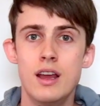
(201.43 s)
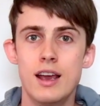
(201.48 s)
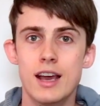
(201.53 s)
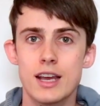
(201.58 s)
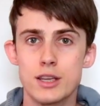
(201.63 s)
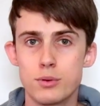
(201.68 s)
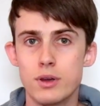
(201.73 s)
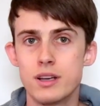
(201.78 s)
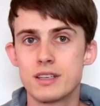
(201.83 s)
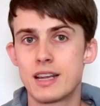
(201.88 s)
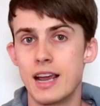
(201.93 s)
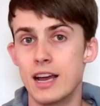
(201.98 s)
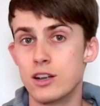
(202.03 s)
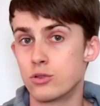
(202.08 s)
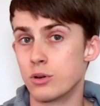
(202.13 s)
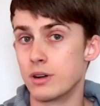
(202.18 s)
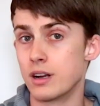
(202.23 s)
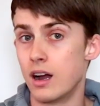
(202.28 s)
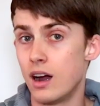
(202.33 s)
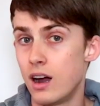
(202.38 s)
As well as
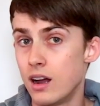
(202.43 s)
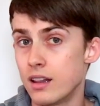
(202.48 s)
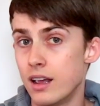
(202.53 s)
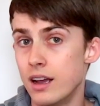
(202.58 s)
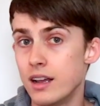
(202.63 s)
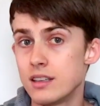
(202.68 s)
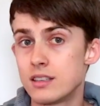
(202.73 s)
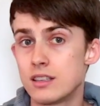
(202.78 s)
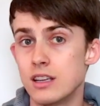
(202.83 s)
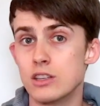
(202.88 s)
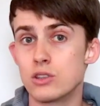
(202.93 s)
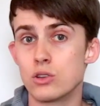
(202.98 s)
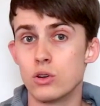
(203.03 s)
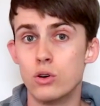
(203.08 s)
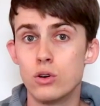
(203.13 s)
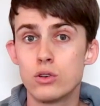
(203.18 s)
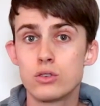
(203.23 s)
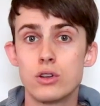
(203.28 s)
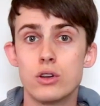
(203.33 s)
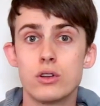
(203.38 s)
capturing highlights, it's
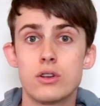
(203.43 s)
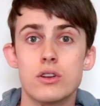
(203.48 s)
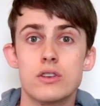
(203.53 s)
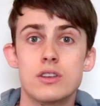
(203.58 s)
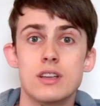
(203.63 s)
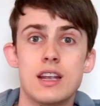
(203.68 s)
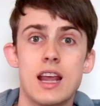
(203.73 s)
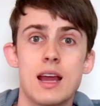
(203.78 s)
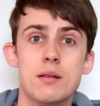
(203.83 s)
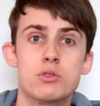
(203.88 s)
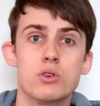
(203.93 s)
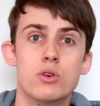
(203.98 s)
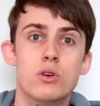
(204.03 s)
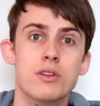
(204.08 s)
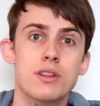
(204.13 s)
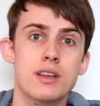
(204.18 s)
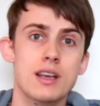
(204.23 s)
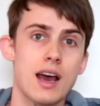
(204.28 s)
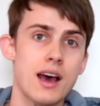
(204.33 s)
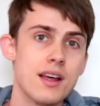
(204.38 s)
also good to capture
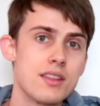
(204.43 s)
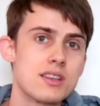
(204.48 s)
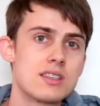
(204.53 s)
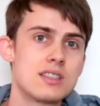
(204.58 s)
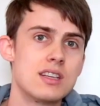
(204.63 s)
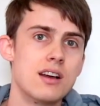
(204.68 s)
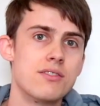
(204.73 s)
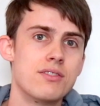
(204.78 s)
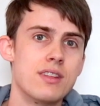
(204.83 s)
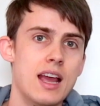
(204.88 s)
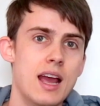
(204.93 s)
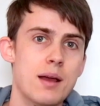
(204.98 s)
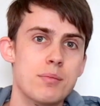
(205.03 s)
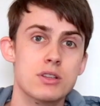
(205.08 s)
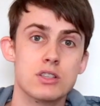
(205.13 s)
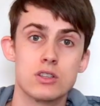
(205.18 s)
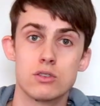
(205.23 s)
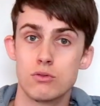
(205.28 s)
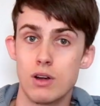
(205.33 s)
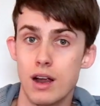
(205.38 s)
all the other stuff that
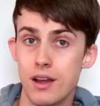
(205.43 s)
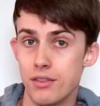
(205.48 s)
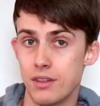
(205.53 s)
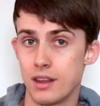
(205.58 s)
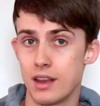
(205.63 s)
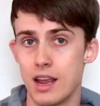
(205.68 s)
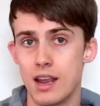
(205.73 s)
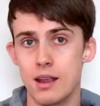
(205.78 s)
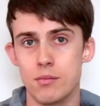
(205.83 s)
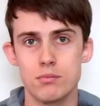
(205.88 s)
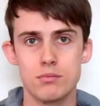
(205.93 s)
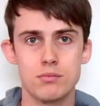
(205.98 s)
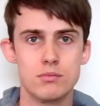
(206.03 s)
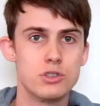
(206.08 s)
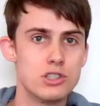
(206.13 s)
happens around the game.